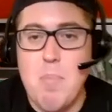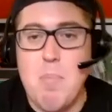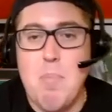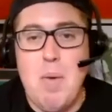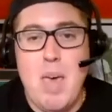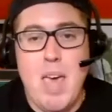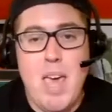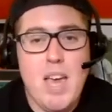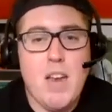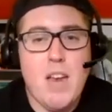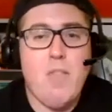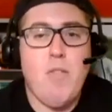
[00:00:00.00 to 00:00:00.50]

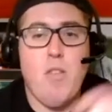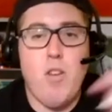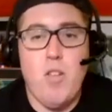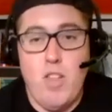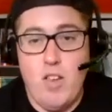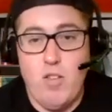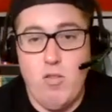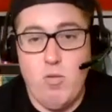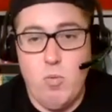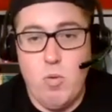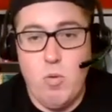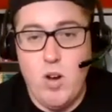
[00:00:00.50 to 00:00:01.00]
pick for
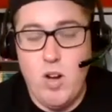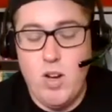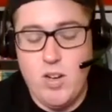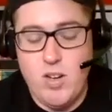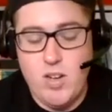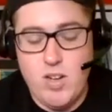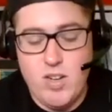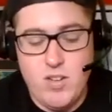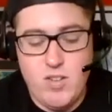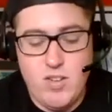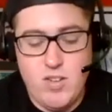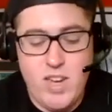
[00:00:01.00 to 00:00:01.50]
this one.
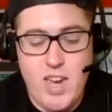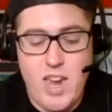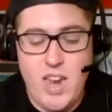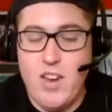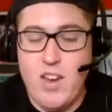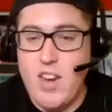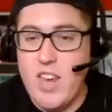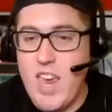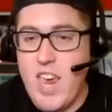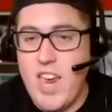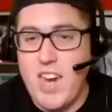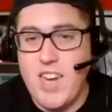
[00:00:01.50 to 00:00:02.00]
Because again,
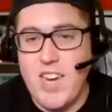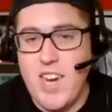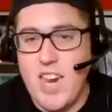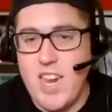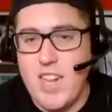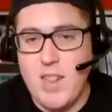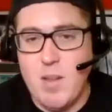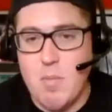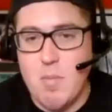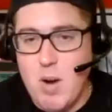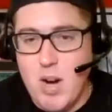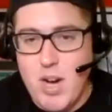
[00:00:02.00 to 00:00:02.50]
you can't
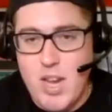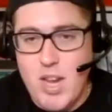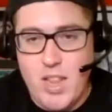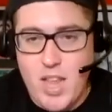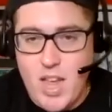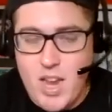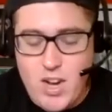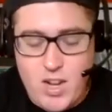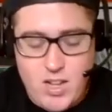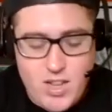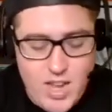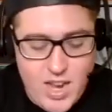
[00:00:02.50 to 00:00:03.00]
take the money
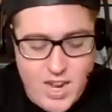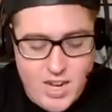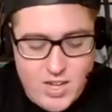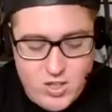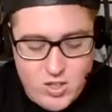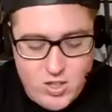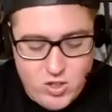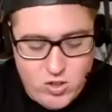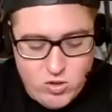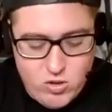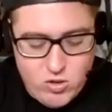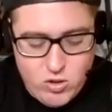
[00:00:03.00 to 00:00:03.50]
line on that; it's
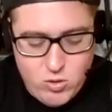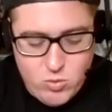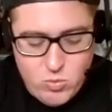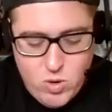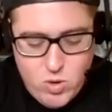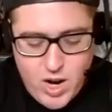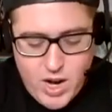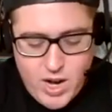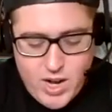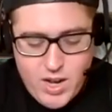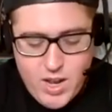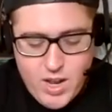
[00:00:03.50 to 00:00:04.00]
just too
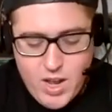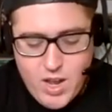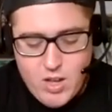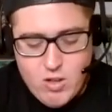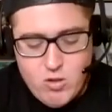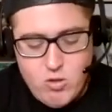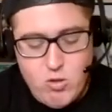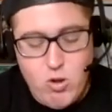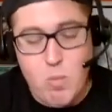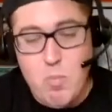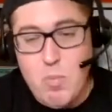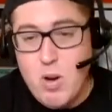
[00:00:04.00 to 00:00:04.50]
wide.
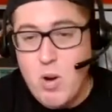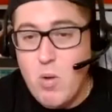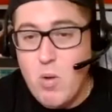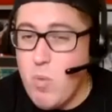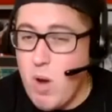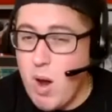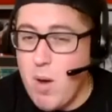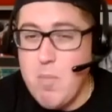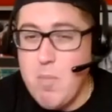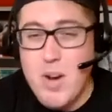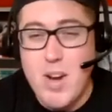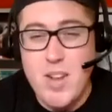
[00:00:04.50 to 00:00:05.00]
So
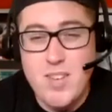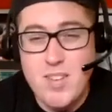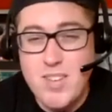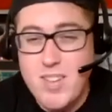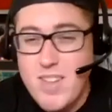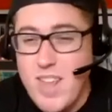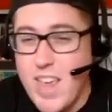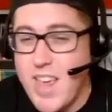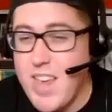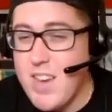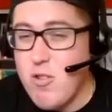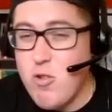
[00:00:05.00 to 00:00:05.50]
I'm gonna
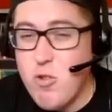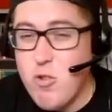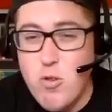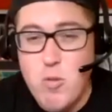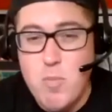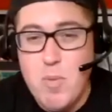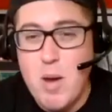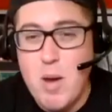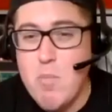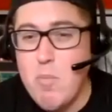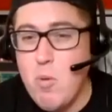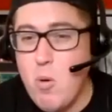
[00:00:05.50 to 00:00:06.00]
stay true to
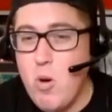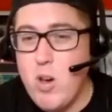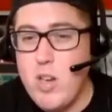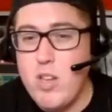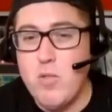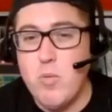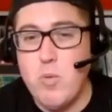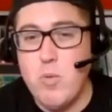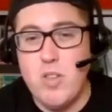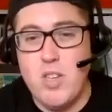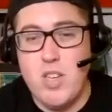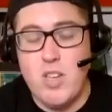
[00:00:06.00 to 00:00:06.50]
my
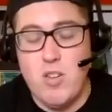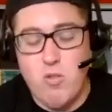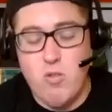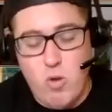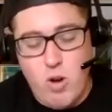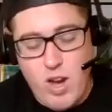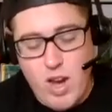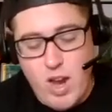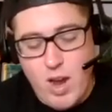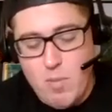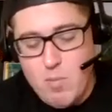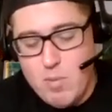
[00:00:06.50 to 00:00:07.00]
boys with
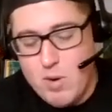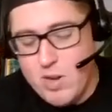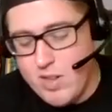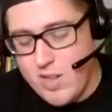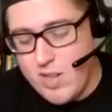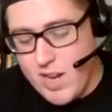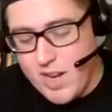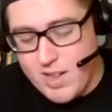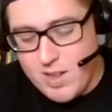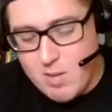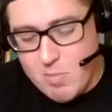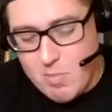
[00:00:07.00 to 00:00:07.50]
Detroit. I'm gonna
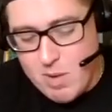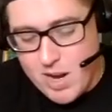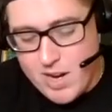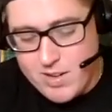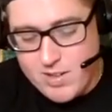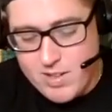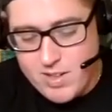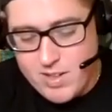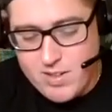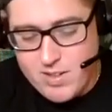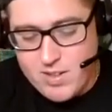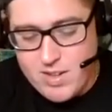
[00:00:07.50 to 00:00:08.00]
take the
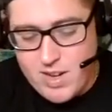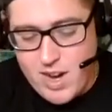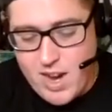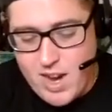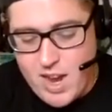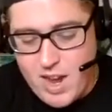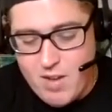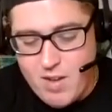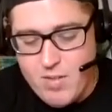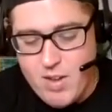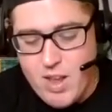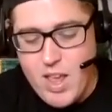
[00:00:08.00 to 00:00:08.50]

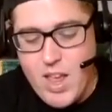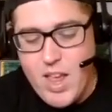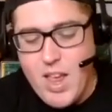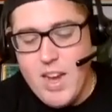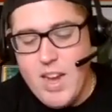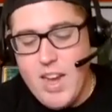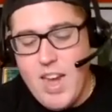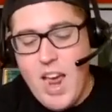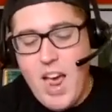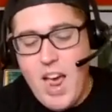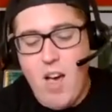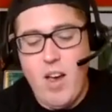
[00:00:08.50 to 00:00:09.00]
-6.5.
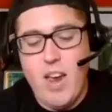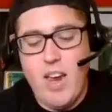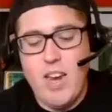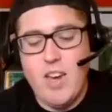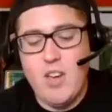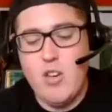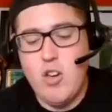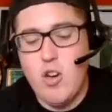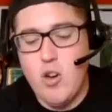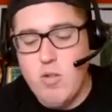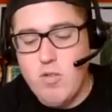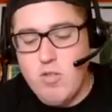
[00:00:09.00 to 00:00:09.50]
Now, in
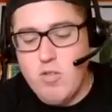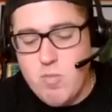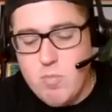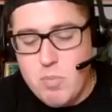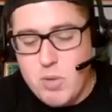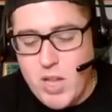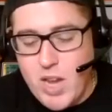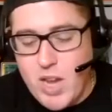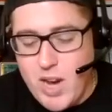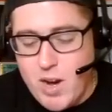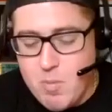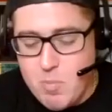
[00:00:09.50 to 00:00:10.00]
terms of
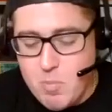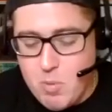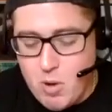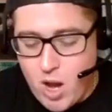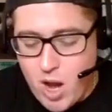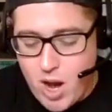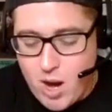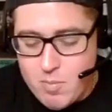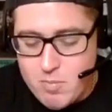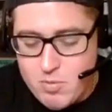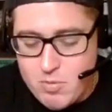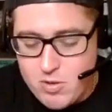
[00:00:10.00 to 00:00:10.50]
player
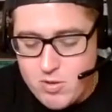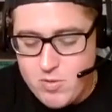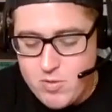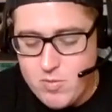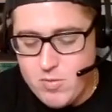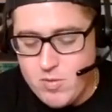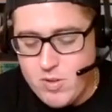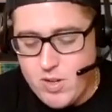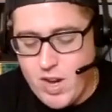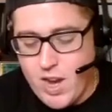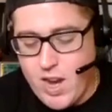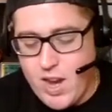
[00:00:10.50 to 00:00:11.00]
props,
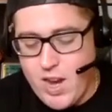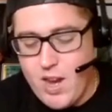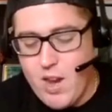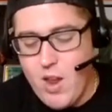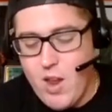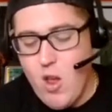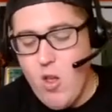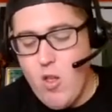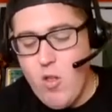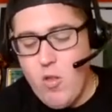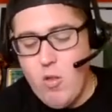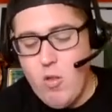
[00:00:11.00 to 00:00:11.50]
okay,
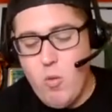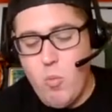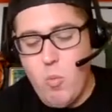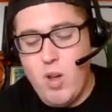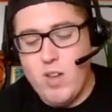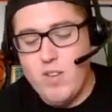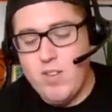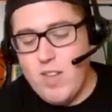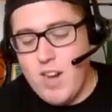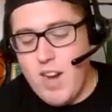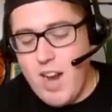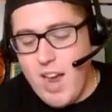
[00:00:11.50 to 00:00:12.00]
the
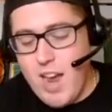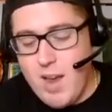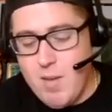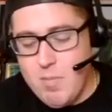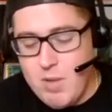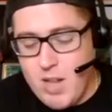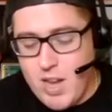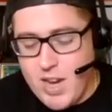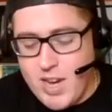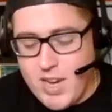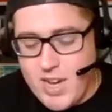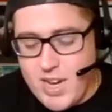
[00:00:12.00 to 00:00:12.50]
ones that I'm
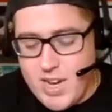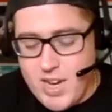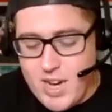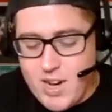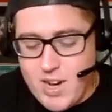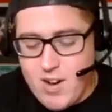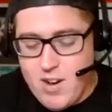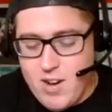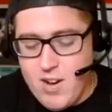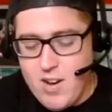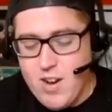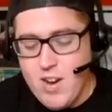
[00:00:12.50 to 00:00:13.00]
liking
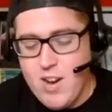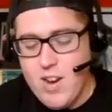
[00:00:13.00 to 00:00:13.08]
here,